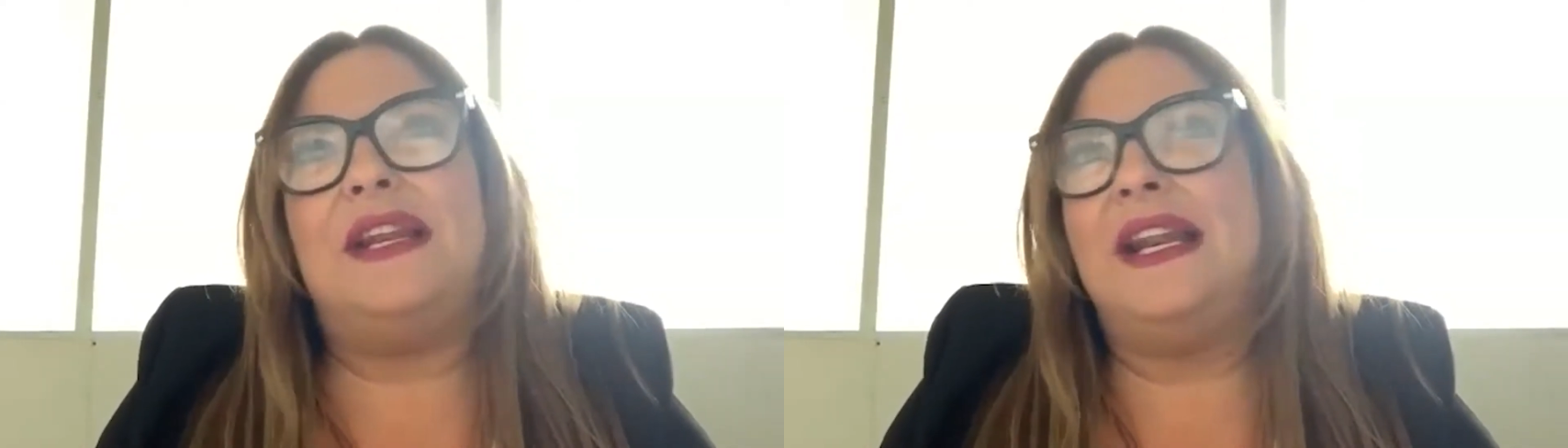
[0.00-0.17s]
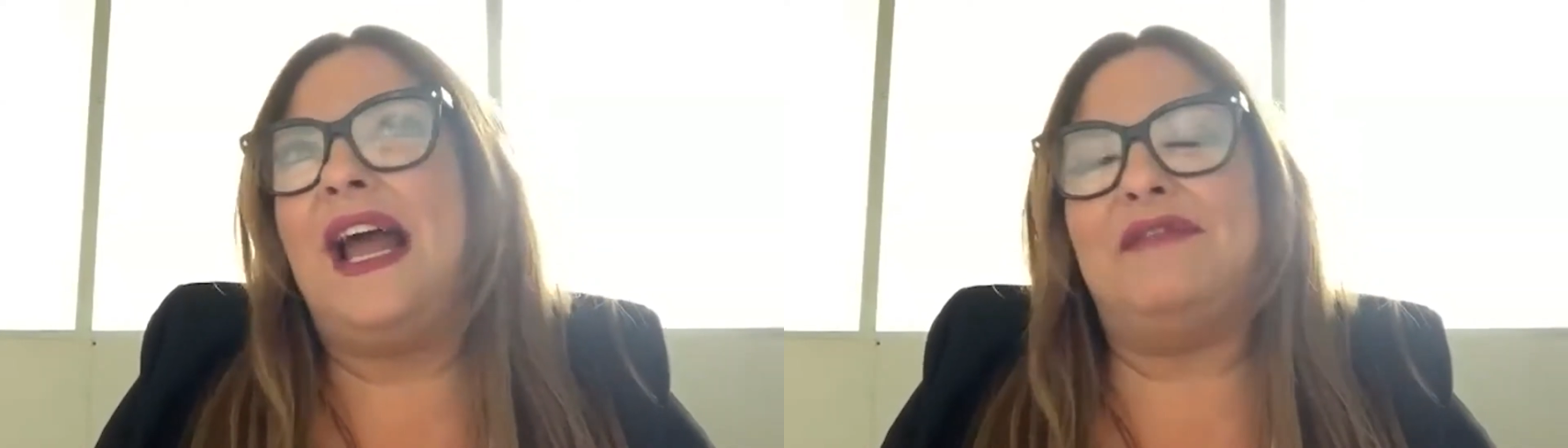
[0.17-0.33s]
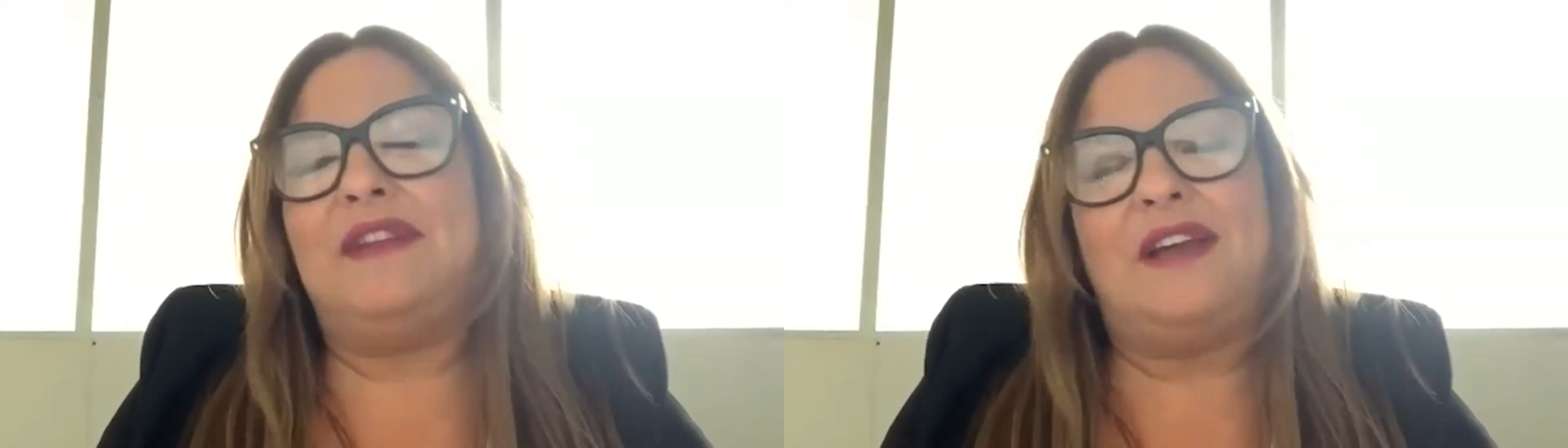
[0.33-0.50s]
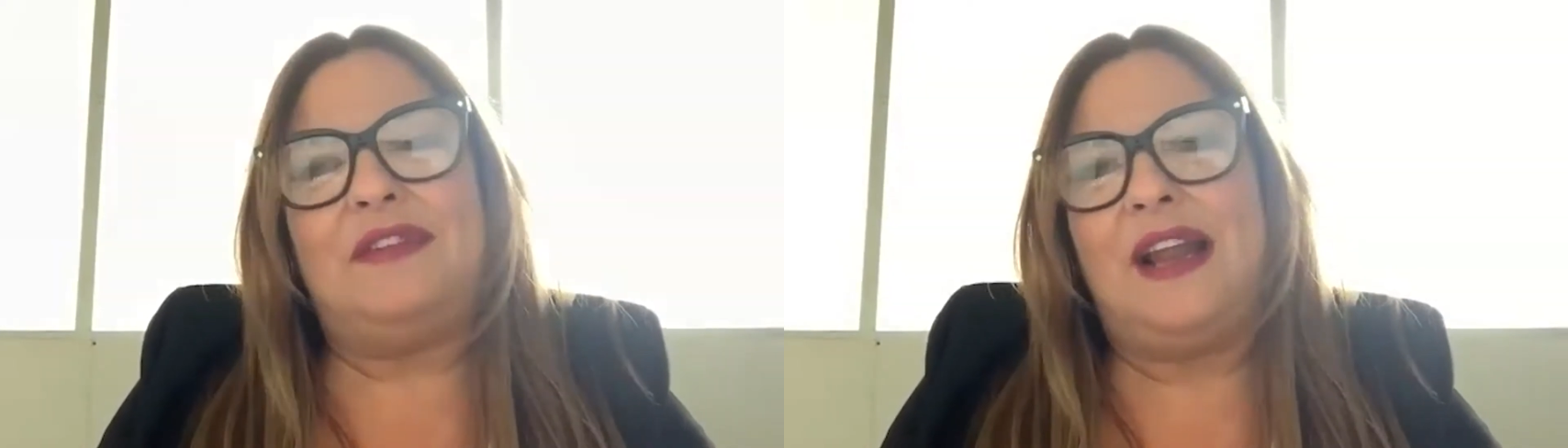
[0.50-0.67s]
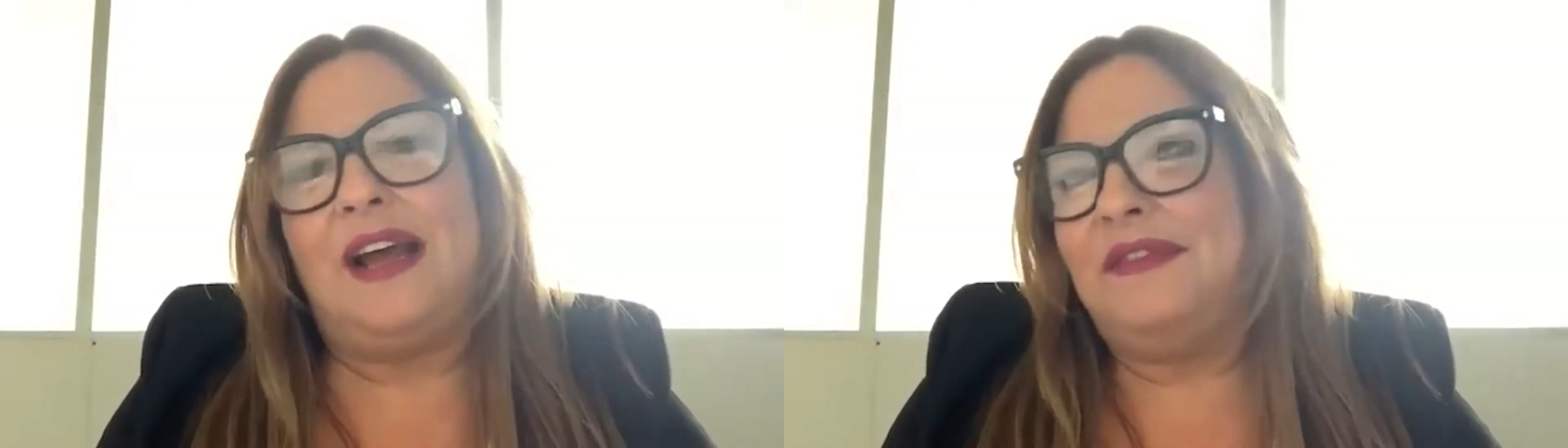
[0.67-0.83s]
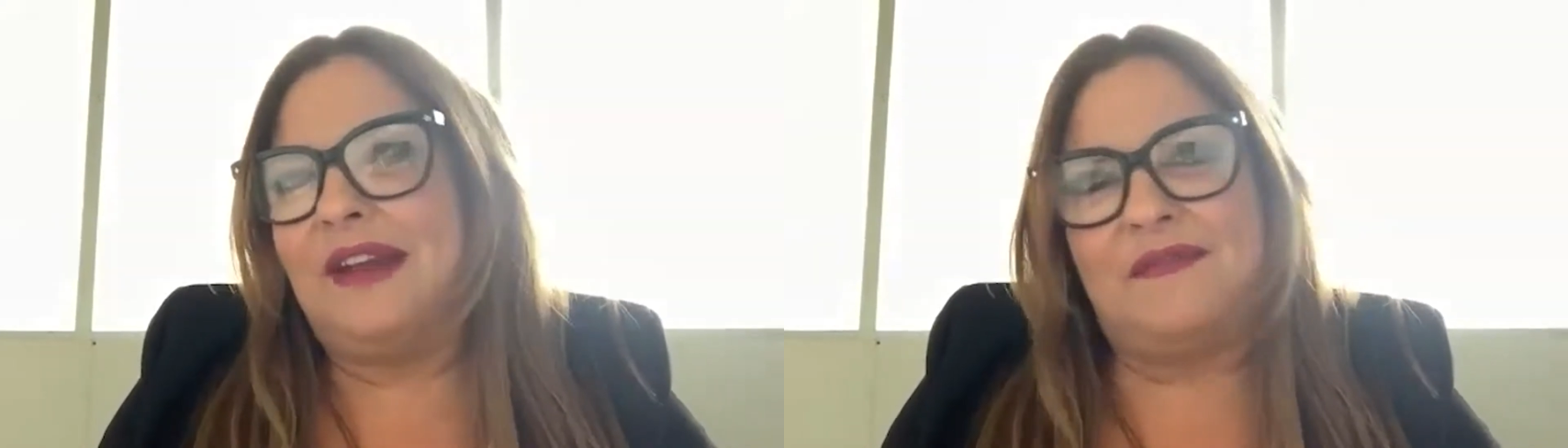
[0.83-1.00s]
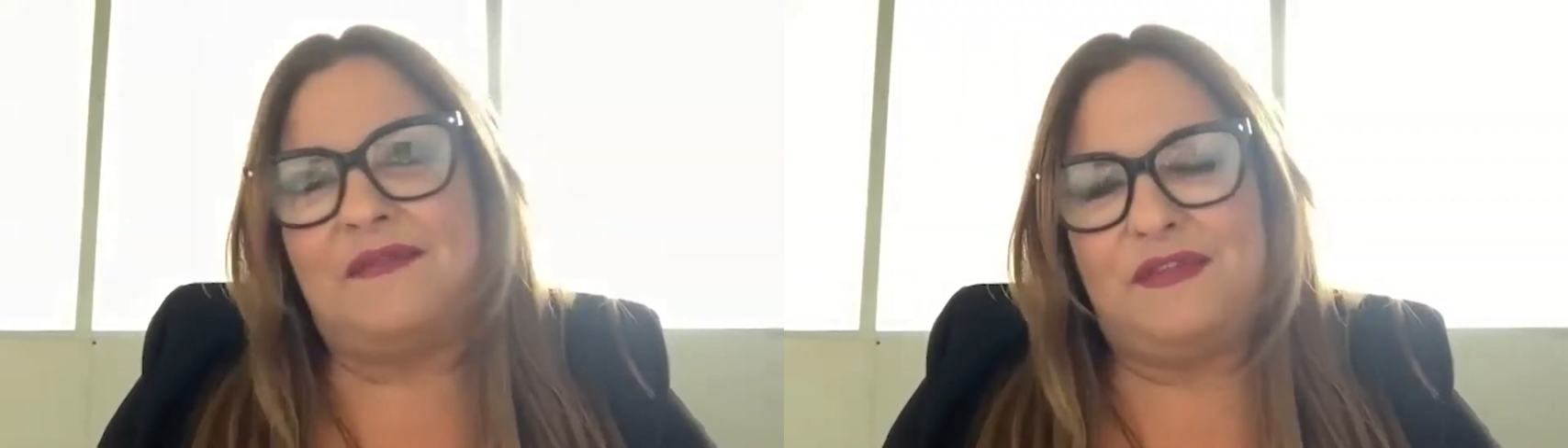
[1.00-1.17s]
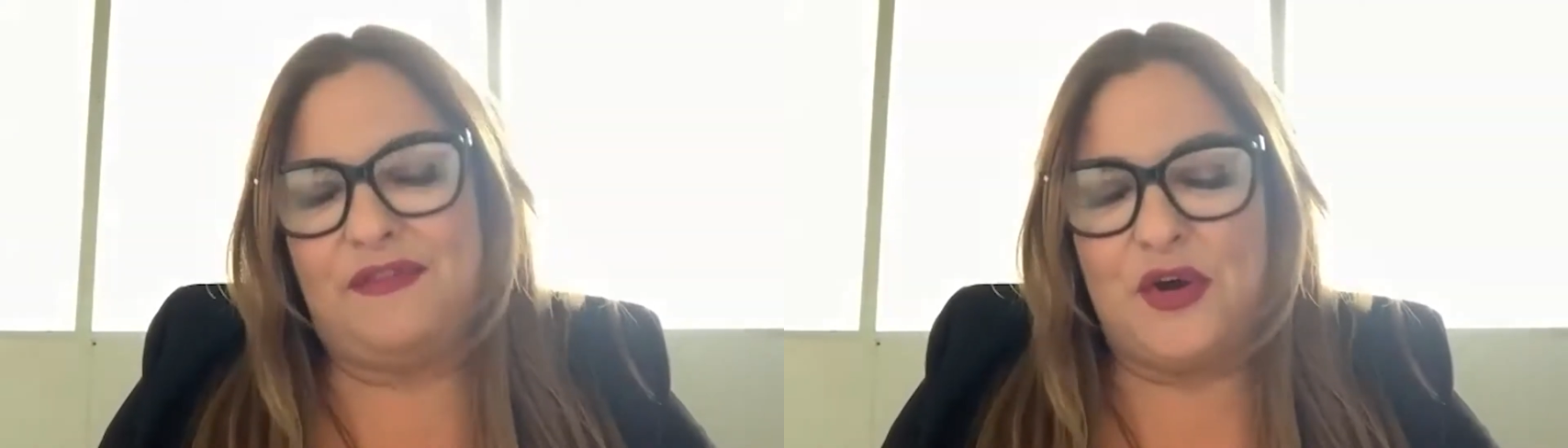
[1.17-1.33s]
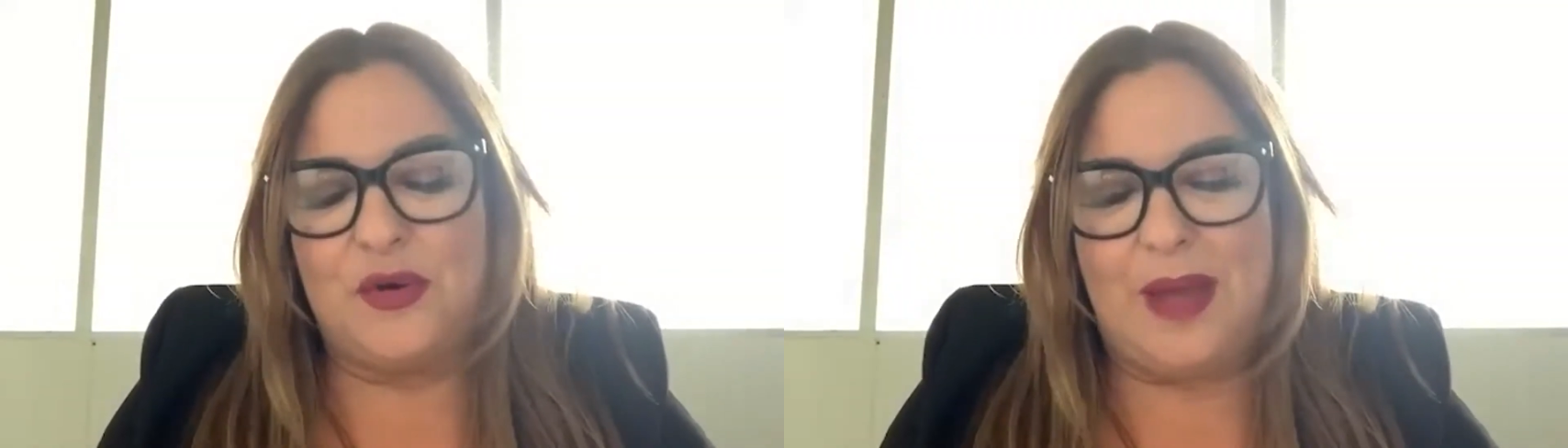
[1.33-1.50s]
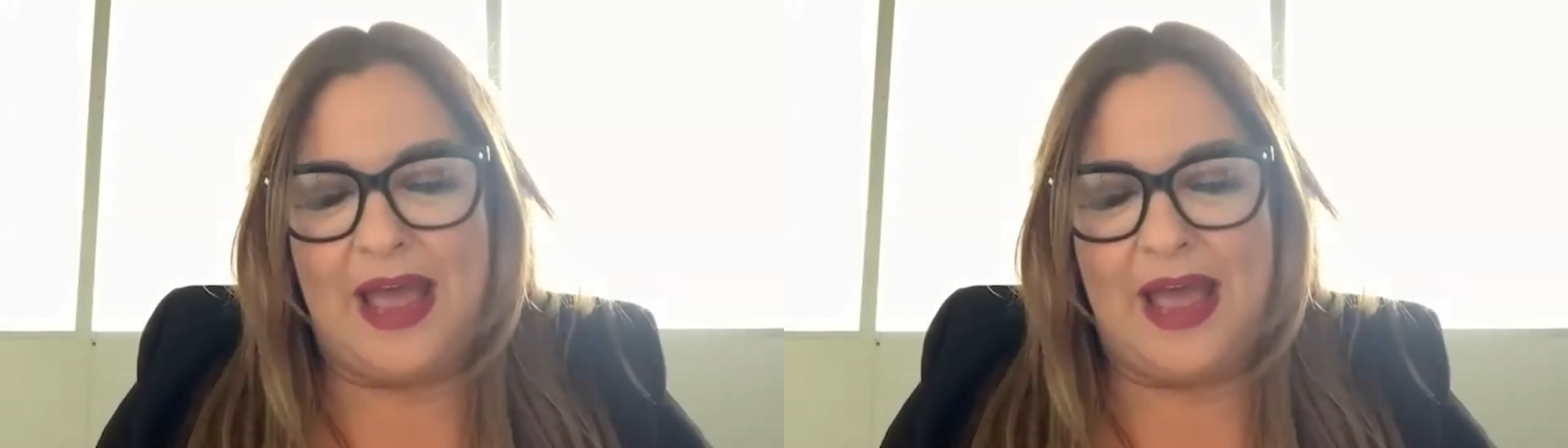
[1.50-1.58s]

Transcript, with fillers: loved, loved, loved, loved the film.